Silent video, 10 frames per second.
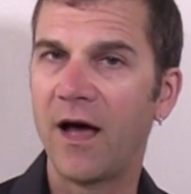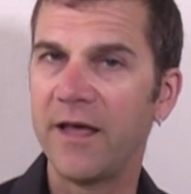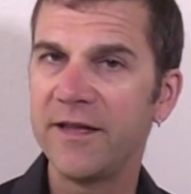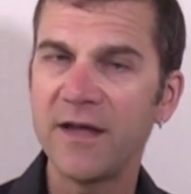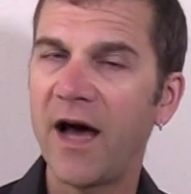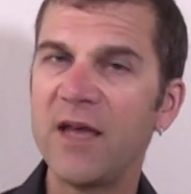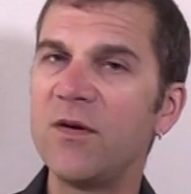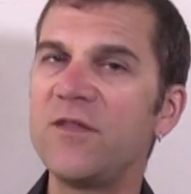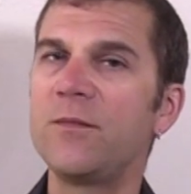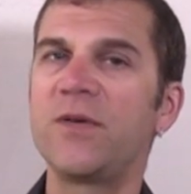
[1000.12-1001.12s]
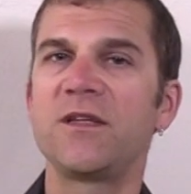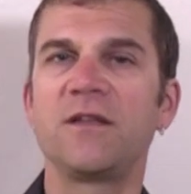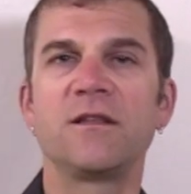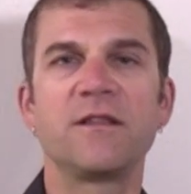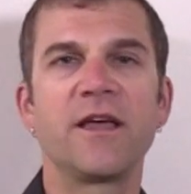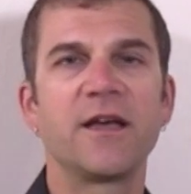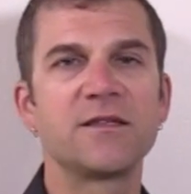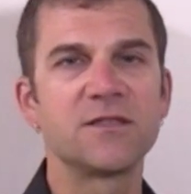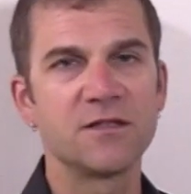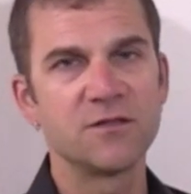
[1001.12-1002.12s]
I am of the opinion
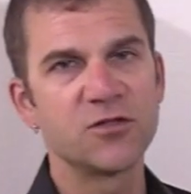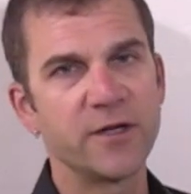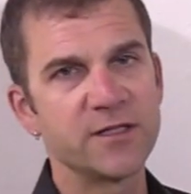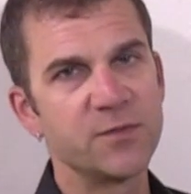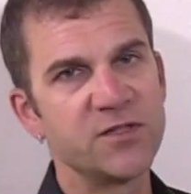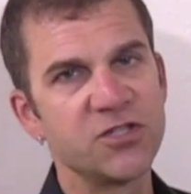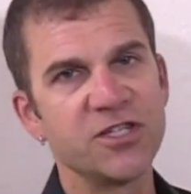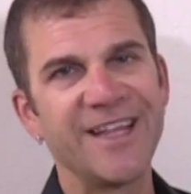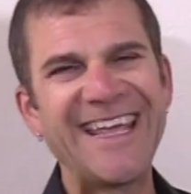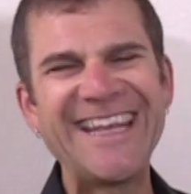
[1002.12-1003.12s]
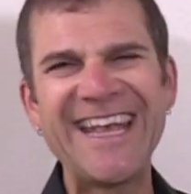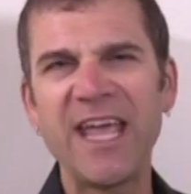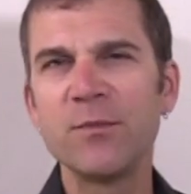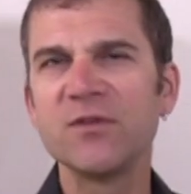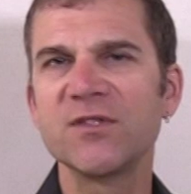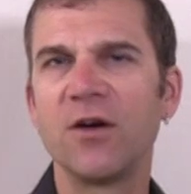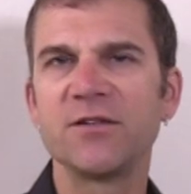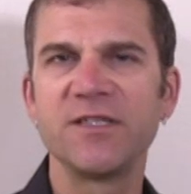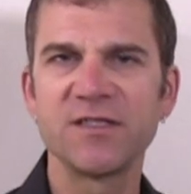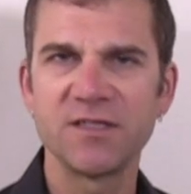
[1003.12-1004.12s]
that transposition enables
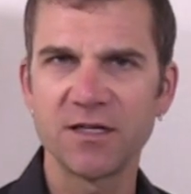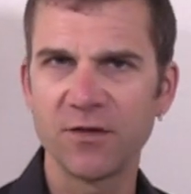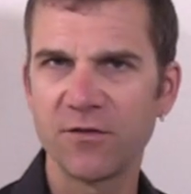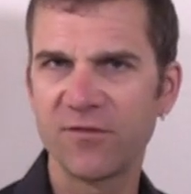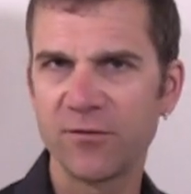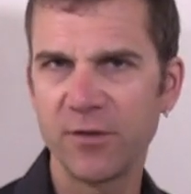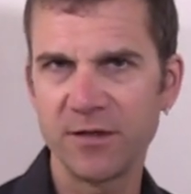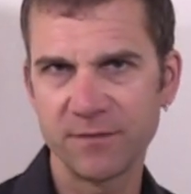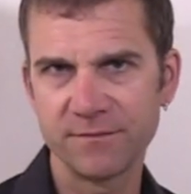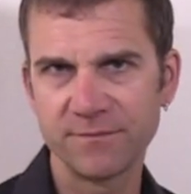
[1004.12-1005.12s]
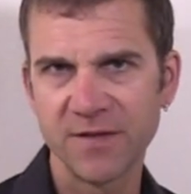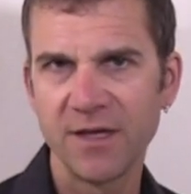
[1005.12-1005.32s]
artistic freedom.